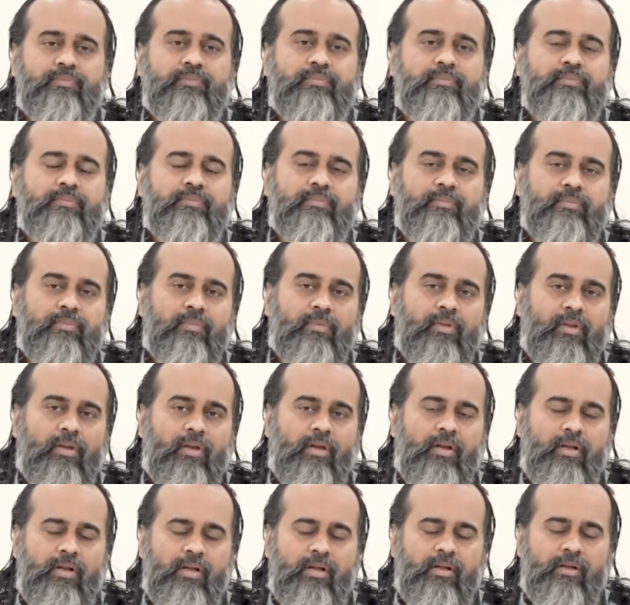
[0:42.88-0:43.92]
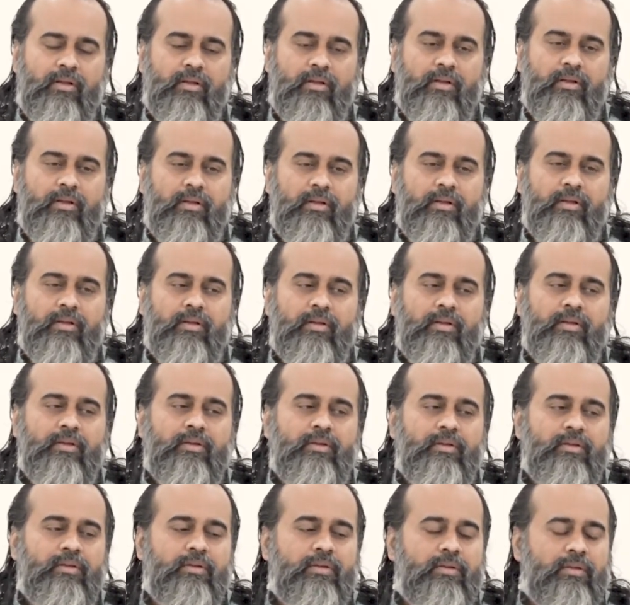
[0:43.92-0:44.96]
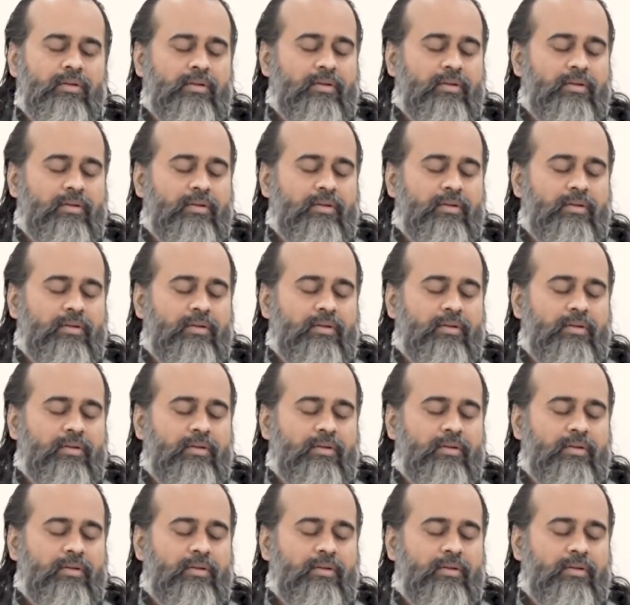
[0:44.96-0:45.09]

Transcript: No one is speaking in this clip.